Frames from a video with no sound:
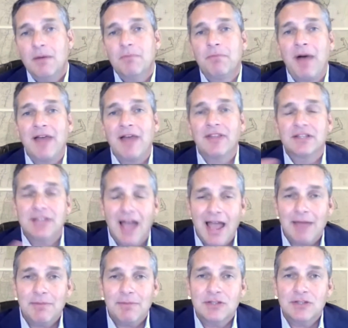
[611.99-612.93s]
By the
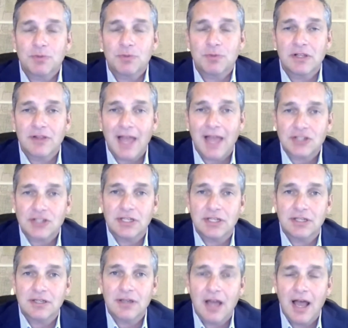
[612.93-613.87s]
time his
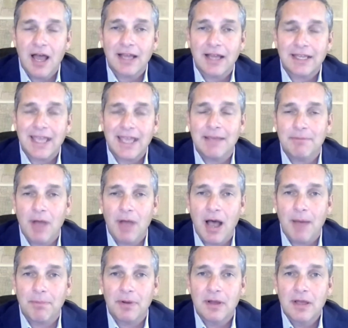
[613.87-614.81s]
reelection came
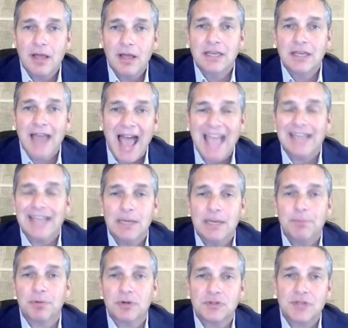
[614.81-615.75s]
up,
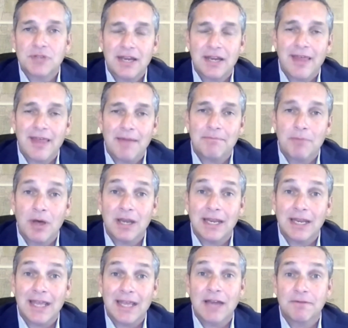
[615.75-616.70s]
90% of that
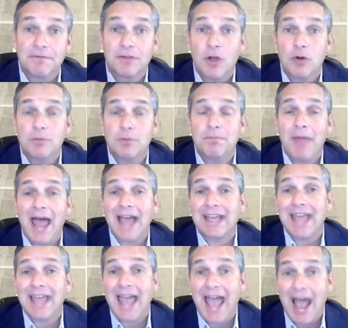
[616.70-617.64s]
money had flowed
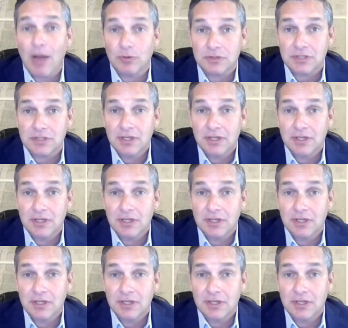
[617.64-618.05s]
back out.